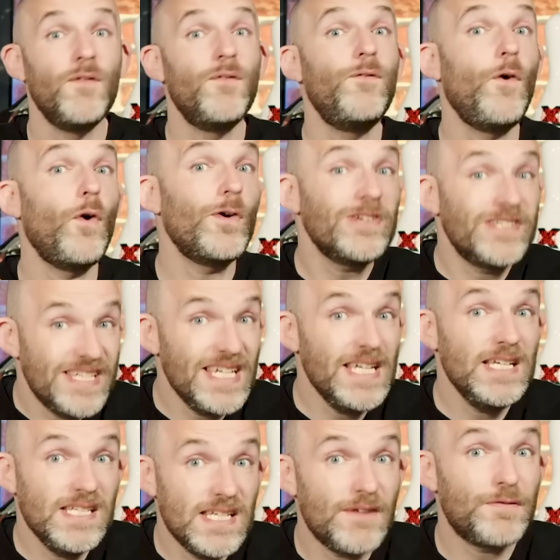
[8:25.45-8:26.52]

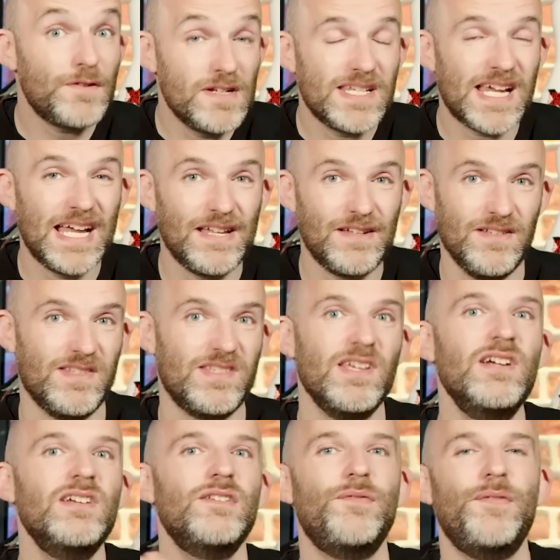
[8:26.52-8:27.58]
14 different titles
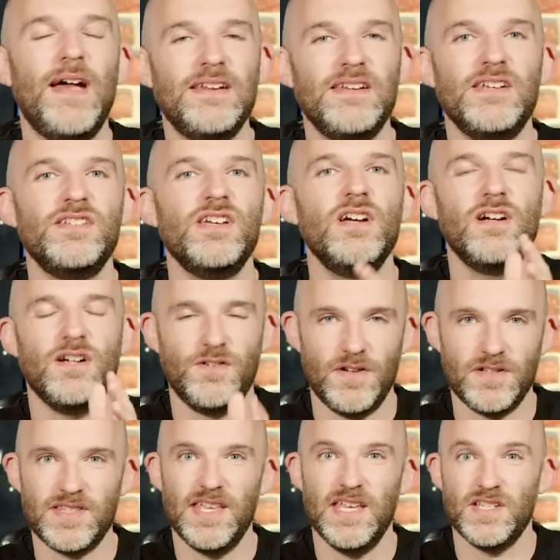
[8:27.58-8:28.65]
defended
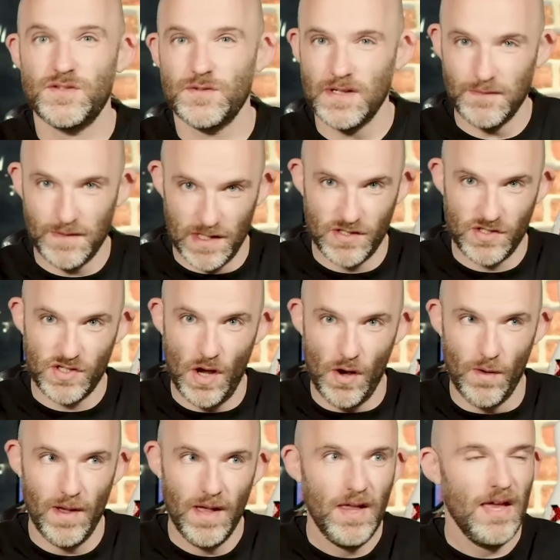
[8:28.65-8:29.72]
across the history of this
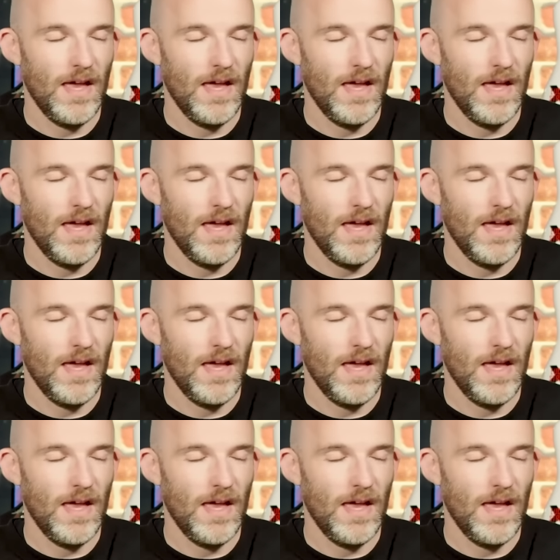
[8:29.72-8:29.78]
show.